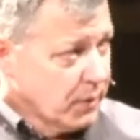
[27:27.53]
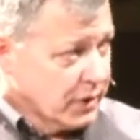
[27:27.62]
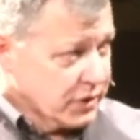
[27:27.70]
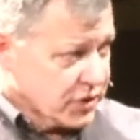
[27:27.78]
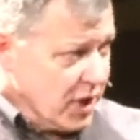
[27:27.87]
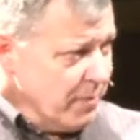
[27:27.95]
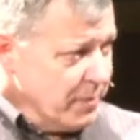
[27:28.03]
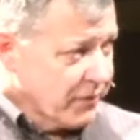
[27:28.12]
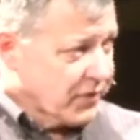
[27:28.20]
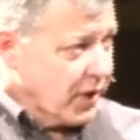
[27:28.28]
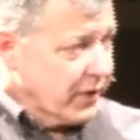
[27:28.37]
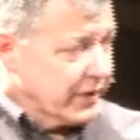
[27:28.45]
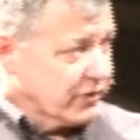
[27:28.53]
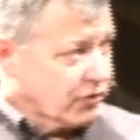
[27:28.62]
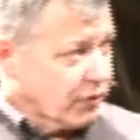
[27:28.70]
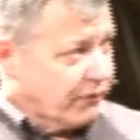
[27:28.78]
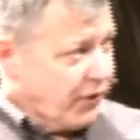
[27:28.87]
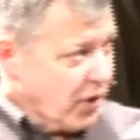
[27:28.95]
some have carried it so
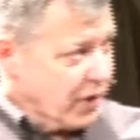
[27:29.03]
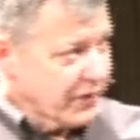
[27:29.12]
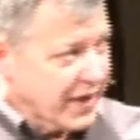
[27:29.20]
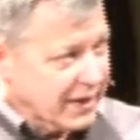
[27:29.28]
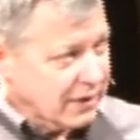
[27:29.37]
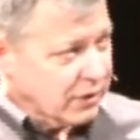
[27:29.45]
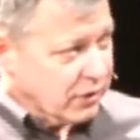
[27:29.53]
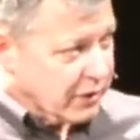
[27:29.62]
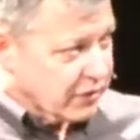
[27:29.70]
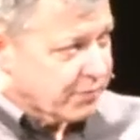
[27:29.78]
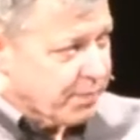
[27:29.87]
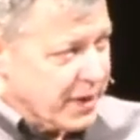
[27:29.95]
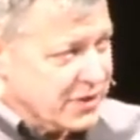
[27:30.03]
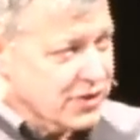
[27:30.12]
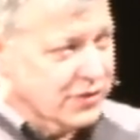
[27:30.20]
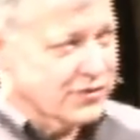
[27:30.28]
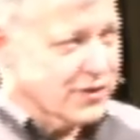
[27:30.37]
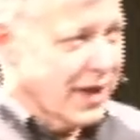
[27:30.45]
far that little
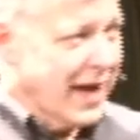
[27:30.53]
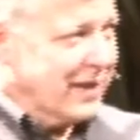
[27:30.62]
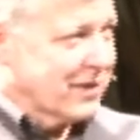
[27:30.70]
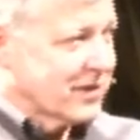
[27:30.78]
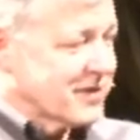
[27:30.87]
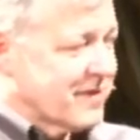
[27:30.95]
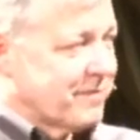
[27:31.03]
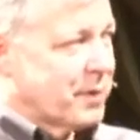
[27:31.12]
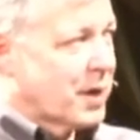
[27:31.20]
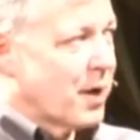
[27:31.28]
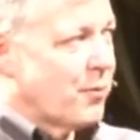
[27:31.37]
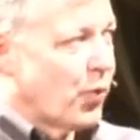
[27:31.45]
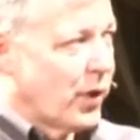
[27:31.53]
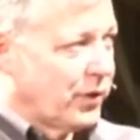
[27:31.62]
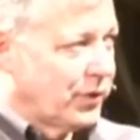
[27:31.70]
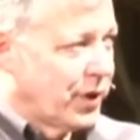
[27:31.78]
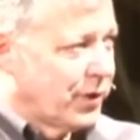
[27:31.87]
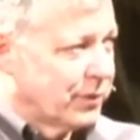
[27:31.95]
expressions like this have become well
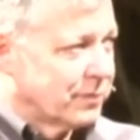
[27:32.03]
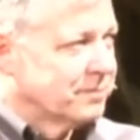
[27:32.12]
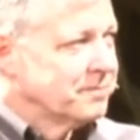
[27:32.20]
known.